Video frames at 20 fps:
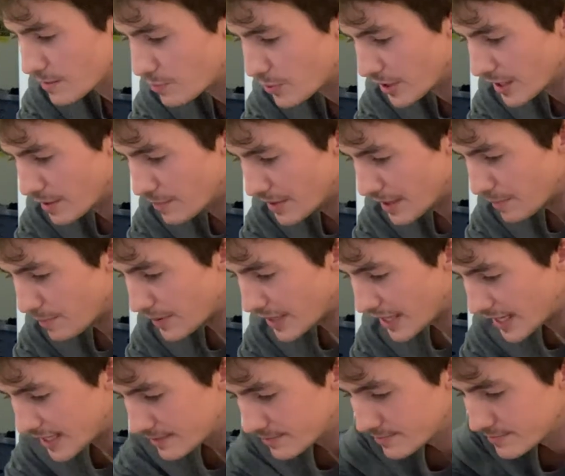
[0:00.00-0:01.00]
to put him in a
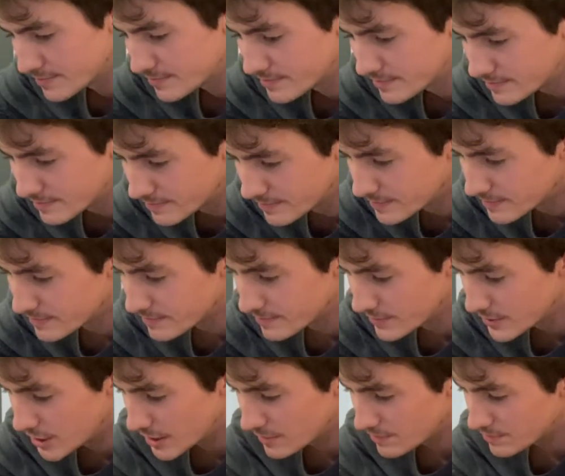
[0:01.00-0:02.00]
pot.
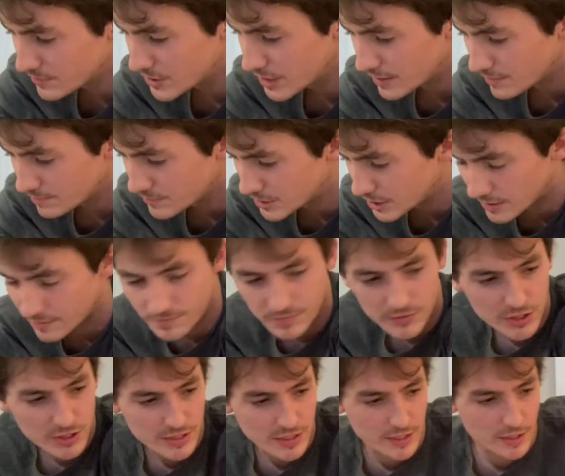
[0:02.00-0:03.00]
Jump, jump, jump.
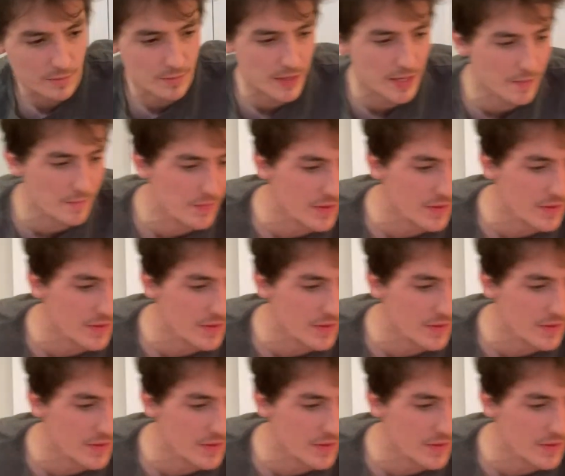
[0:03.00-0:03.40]
Just in your pot.